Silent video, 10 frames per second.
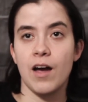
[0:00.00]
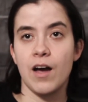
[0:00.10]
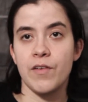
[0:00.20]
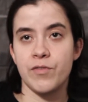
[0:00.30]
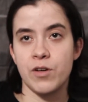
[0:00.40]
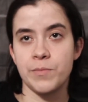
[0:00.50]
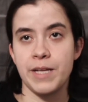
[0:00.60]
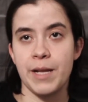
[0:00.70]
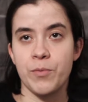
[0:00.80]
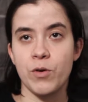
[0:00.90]
affirmed
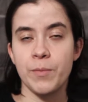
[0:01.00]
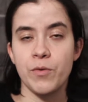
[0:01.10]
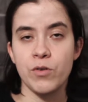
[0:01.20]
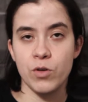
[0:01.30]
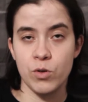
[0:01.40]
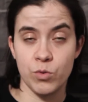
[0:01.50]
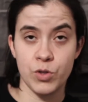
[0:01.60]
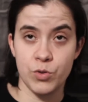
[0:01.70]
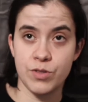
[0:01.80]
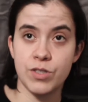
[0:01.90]
that Pokemon Go
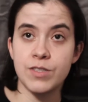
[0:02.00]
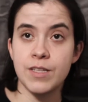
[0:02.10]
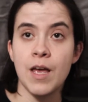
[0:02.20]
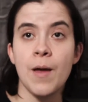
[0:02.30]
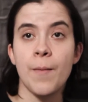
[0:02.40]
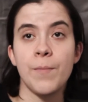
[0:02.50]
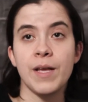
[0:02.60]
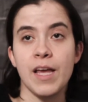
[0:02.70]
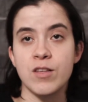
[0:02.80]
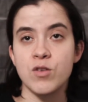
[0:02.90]
users
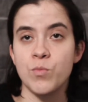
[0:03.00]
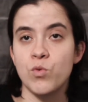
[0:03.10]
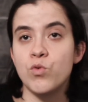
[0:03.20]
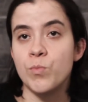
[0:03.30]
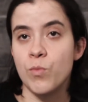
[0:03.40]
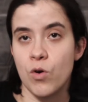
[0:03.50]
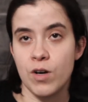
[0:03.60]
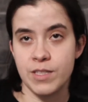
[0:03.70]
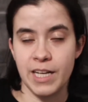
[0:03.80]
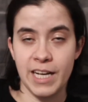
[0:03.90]
began to move
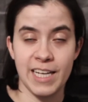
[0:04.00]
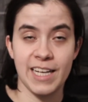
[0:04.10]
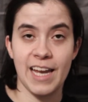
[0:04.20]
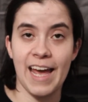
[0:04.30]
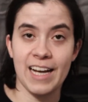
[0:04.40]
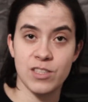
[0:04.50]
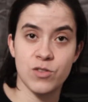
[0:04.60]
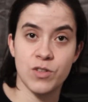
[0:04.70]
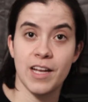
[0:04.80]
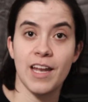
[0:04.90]
more, taking an
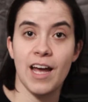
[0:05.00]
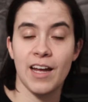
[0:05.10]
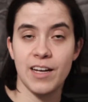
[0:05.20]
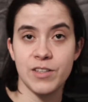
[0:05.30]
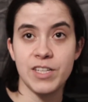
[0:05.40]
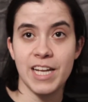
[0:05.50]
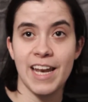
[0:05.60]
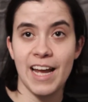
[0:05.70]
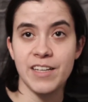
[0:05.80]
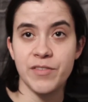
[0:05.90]
extra
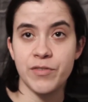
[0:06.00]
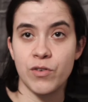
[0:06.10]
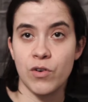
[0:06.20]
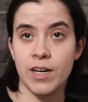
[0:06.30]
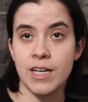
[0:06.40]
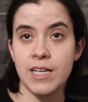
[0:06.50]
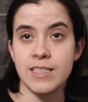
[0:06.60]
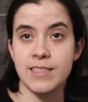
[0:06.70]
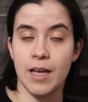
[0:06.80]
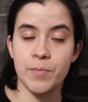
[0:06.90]
194
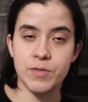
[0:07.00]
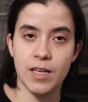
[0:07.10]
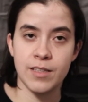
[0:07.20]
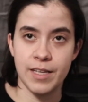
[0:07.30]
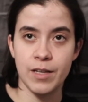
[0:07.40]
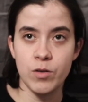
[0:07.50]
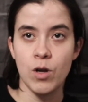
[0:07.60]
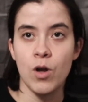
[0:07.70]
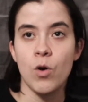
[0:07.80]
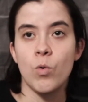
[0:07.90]
steps a day
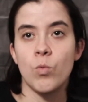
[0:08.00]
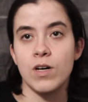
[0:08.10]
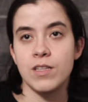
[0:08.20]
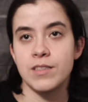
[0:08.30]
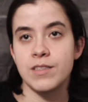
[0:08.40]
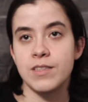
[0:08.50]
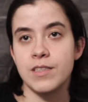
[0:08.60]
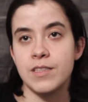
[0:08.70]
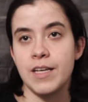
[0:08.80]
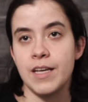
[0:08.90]
once
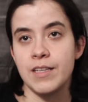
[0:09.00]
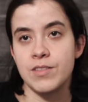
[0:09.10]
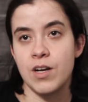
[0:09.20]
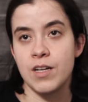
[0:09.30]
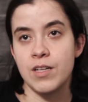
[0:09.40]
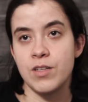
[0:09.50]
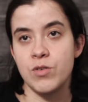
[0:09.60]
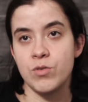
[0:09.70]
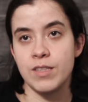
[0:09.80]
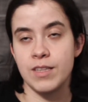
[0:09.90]
they started
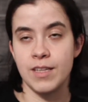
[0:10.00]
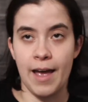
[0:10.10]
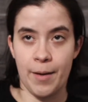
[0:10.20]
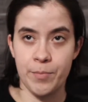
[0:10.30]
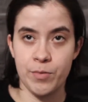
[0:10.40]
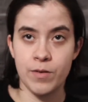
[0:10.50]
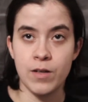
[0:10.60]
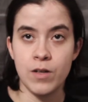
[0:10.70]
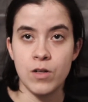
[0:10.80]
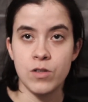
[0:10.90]
using the app.
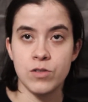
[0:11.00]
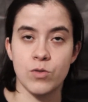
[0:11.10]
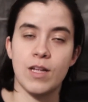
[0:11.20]
So